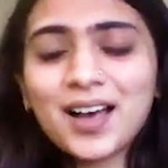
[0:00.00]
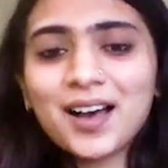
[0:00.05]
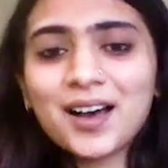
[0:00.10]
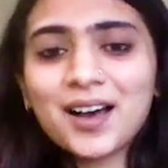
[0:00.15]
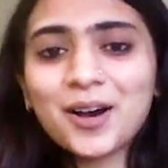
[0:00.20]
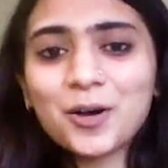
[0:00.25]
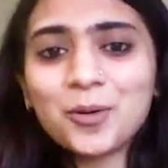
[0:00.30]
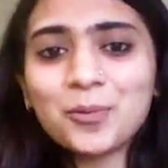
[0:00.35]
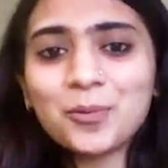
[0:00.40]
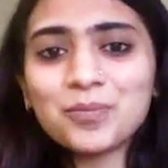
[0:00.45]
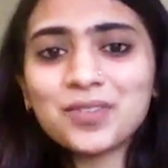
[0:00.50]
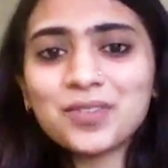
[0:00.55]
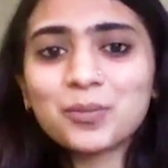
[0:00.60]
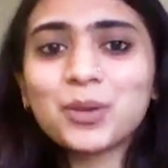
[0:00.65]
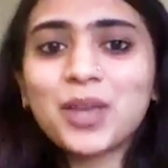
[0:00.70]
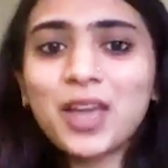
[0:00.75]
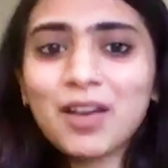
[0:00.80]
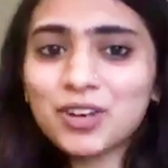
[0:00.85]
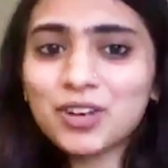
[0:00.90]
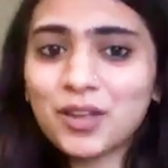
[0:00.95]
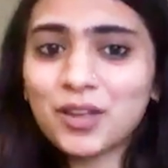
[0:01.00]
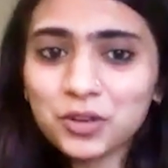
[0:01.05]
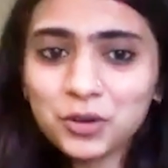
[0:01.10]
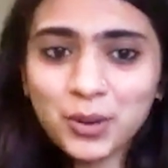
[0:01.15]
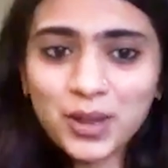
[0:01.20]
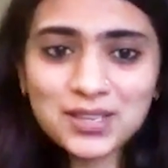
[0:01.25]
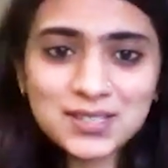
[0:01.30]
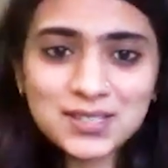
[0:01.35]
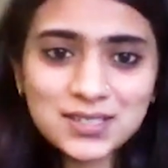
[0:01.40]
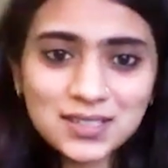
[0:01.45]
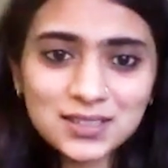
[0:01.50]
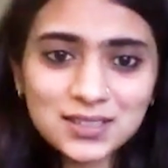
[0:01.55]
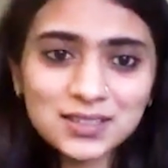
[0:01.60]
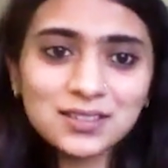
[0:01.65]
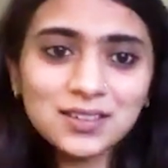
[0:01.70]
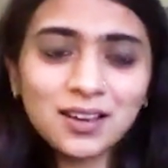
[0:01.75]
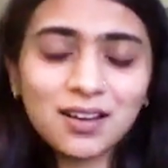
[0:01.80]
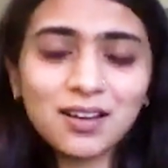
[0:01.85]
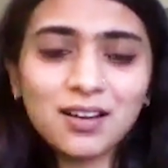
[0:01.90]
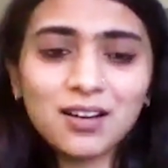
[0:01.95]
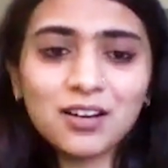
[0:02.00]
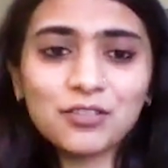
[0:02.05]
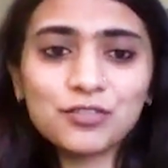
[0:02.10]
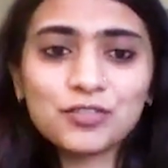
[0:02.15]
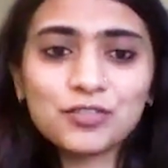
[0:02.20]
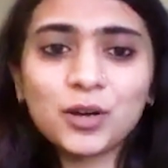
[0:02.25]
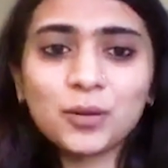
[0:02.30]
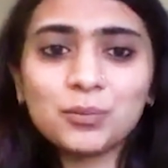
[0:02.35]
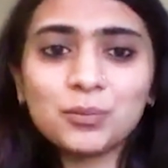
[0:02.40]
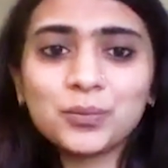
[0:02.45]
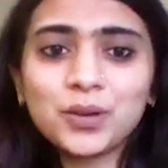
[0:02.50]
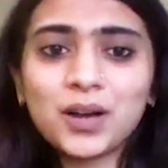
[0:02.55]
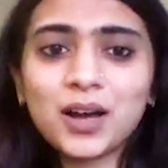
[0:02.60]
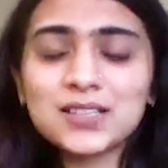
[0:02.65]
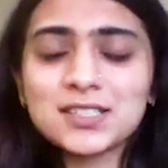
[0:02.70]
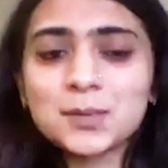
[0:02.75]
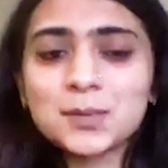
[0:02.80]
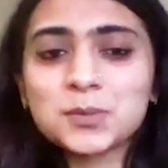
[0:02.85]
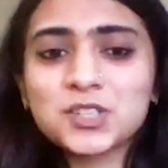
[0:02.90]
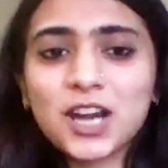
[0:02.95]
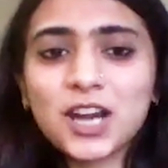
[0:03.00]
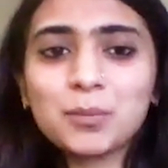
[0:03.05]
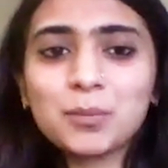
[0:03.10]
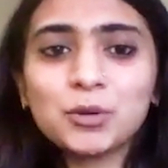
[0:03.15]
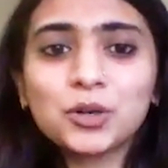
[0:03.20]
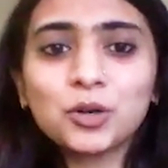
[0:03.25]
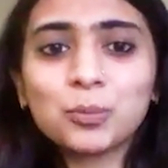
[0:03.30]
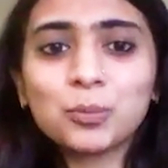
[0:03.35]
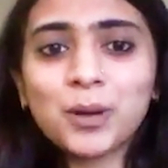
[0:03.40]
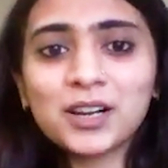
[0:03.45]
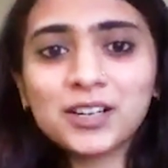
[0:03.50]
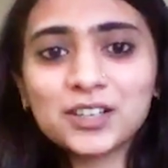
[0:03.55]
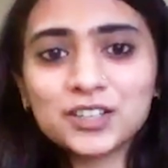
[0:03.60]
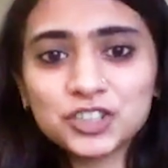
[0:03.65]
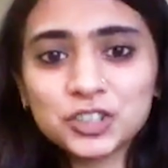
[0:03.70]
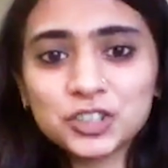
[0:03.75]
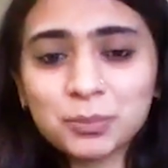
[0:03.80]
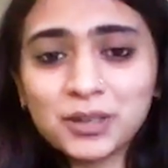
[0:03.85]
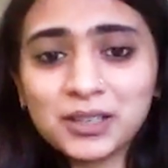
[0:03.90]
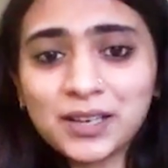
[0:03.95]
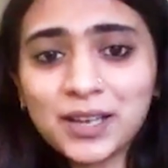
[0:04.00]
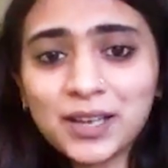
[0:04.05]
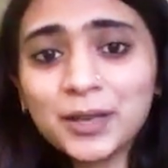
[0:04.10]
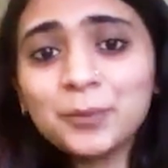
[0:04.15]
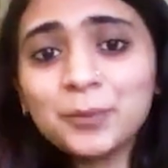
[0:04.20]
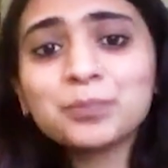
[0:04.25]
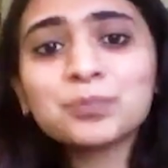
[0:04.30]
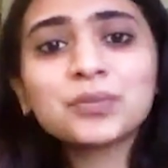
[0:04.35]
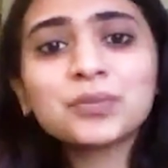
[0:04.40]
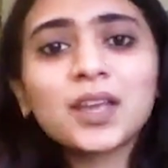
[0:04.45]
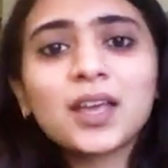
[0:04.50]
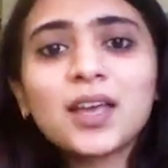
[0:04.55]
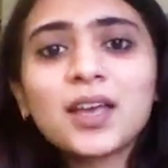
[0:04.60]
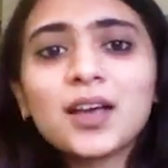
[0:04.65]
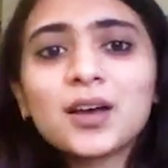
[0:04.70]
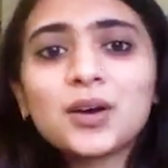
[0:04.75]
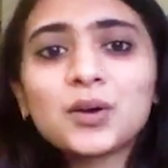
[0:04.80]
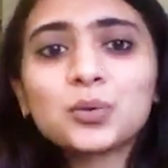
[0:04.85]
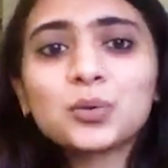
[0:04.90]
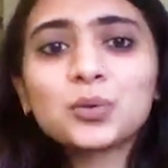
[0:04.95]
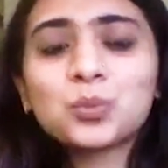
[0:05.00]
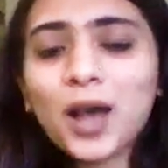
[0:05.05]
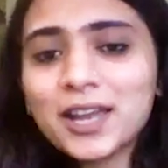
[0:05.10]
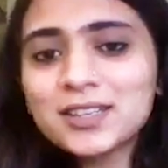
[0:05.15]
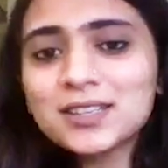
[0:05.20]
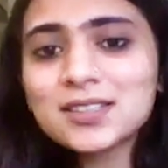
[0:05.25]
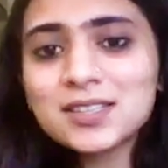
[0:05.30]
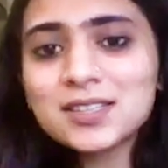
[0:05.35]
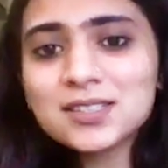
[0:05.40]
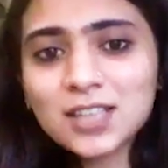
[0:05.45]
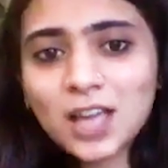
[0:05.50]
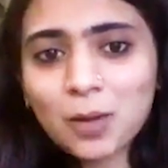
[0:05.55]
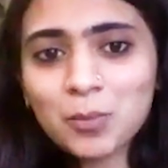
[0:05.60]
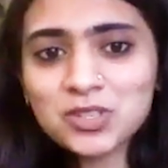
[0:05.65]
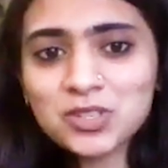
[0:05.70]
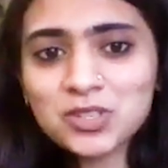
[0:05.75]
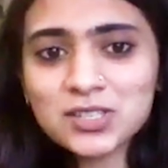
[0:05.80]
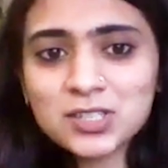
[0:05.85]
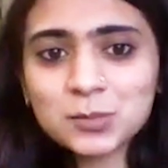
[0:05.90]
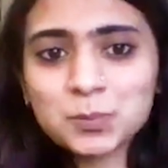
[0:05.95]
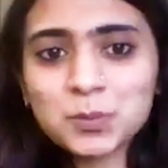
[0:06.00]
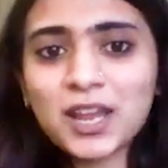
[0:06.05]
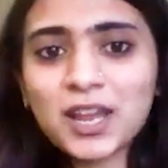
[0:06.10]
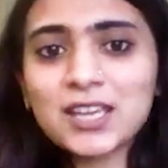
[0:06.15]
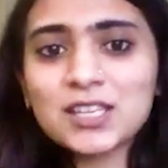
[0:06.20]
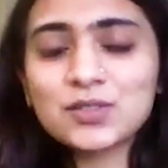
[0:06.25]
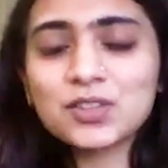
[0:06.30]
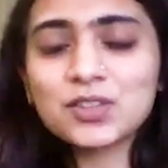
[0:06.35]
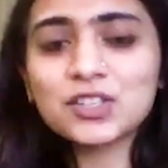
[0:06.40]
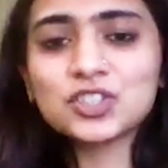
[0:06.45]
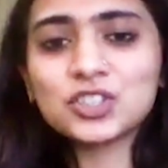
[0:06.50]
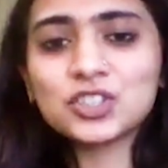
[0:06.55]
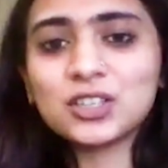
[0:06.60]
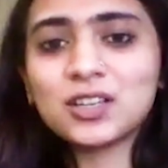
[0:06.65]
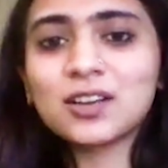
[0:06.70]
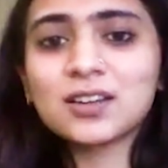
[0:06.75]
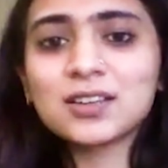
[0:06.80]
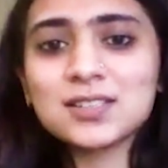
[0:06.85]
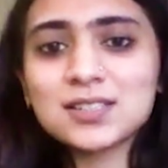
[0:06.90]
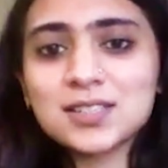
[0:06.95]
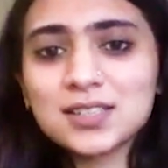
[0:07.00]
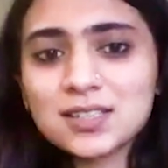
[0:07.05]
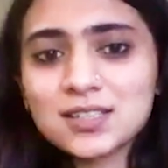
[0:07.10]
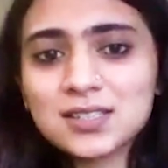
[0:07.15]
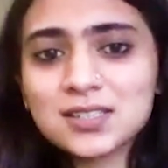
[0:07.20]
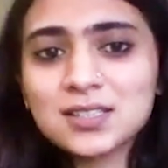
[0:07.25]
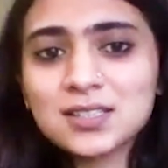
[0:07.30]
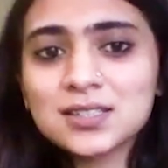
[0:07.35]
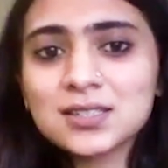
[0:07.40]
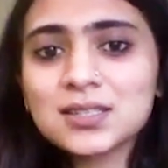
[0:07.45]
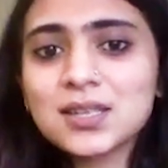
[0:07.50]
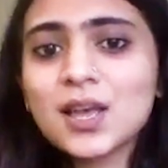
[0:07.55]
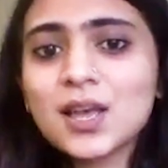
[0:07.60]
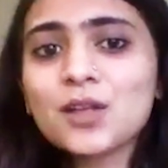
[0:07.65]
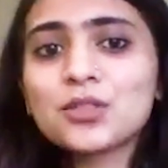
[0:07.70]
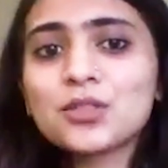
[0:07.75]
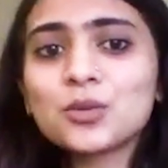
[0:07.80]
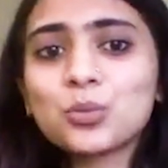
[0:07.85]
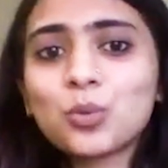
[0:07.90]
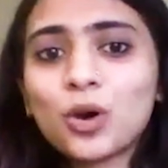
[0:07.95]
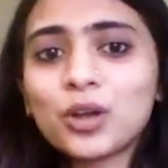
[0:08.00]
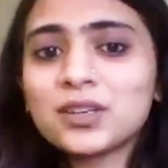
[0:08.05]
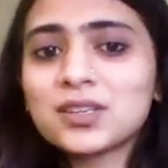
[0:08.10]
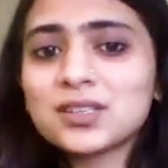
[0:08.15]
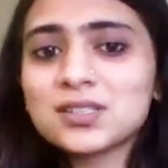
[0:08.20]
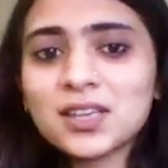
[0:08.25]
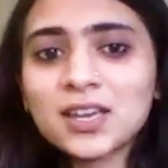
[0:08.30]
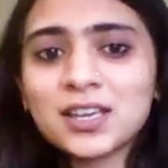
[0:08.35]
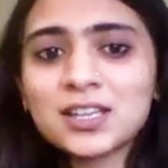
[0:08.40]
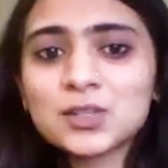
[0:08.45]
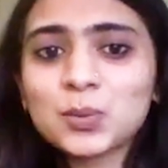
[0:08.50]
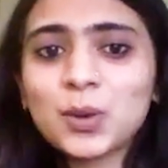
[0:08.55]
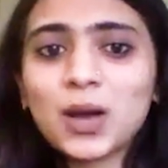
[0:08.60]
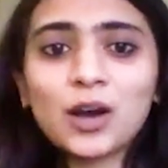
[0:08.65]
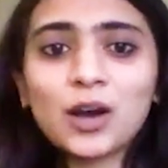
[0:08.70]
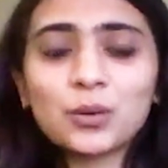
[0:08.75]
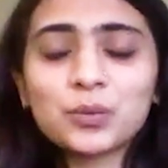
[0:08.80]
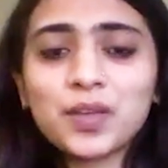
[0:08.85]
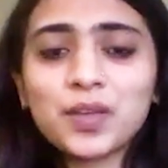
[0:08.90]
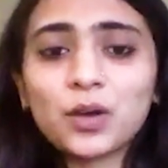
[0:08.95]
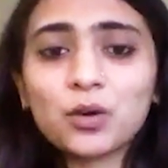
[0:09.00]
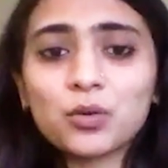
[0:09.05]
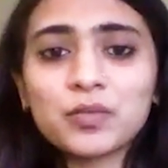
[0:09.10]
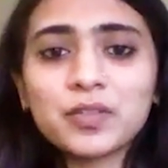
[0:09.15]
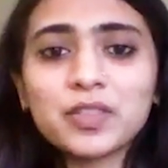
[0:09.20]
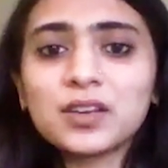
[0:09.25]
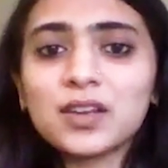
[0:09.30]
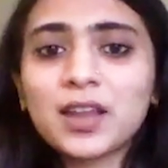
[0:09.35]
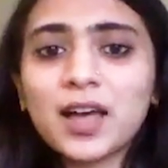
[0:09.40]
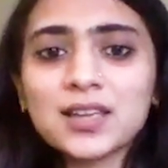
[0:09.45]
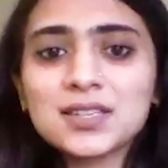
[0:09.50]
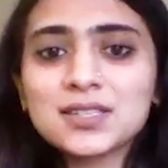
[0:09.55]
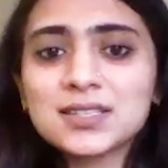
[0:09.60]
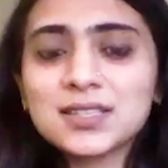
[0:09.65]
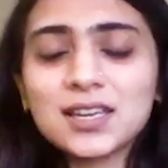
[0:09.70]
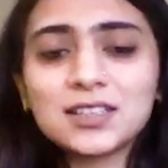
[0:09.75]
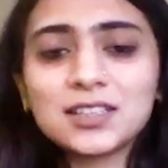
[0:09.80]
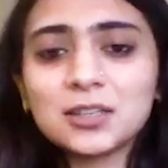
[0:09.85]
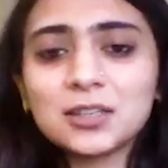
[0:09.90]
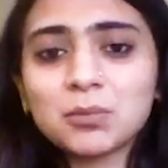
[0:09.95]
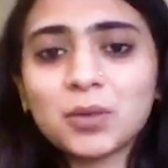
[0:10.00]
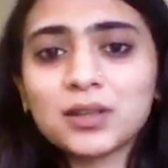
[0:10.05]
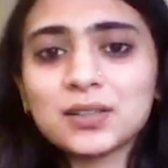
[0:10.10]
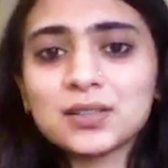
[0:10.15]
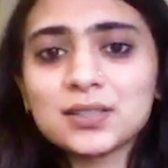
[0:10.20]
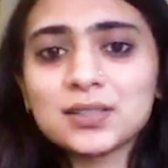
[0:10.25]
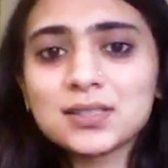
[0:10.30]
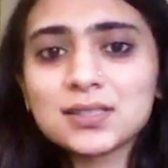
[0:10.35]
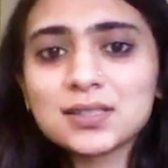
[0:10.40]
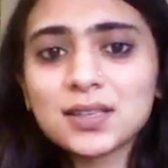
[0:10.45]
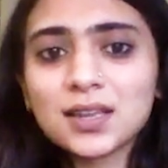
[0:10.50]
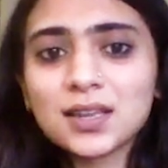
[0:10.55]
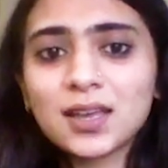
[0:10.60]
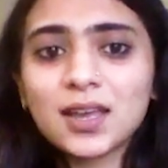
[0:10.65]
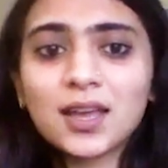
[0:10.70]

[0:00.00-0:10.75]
Um, we have another question uh, from our subscriber Gopal Krishnapillai. Why did this come as a surprise for the Sri Lankan citizens? The warning signs were out there over the last eighteen months.